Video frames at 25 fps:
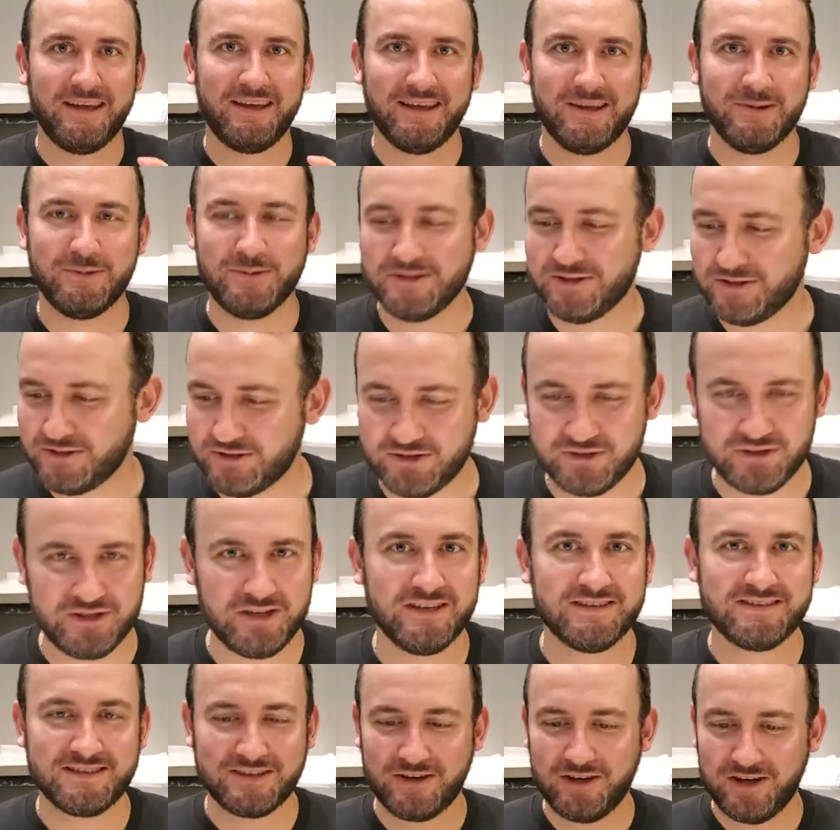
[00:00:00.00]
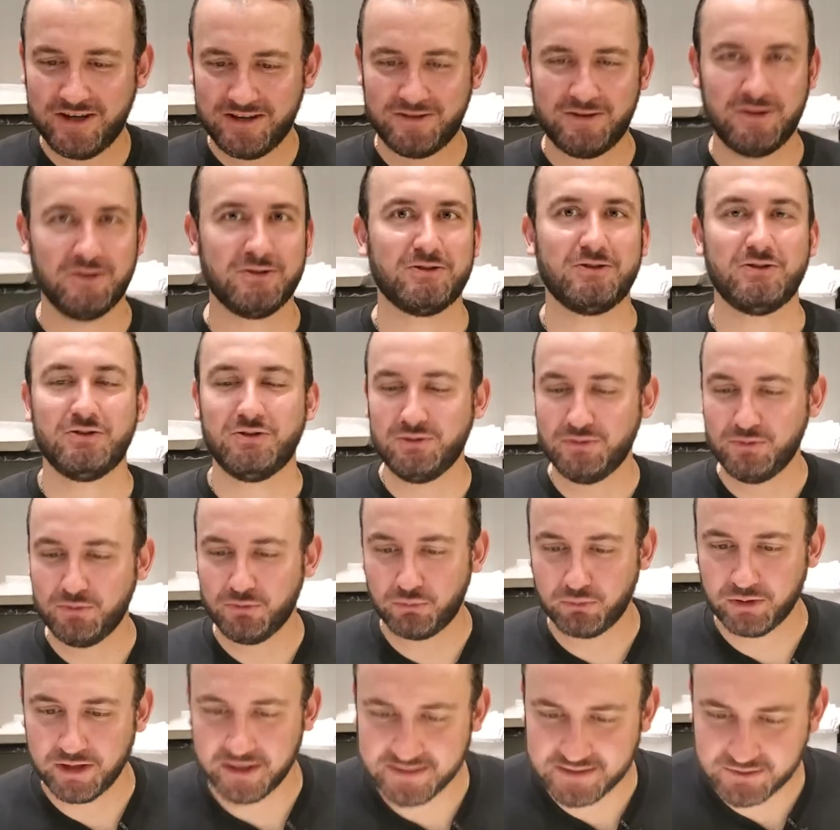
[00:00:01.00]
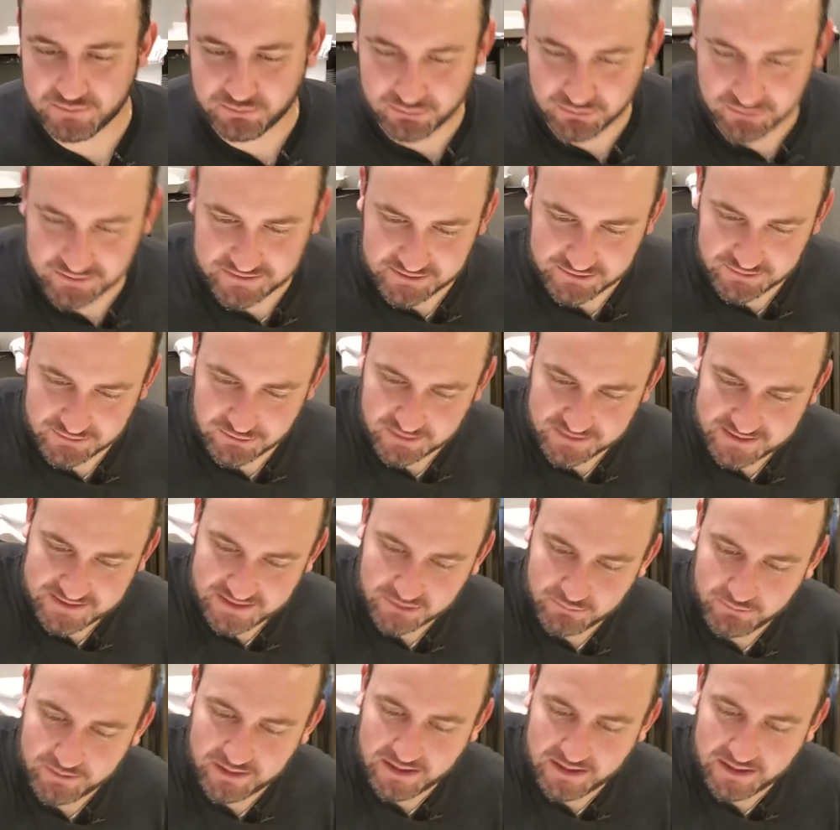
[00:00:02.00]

we just got the two rice rolls. So it looks like we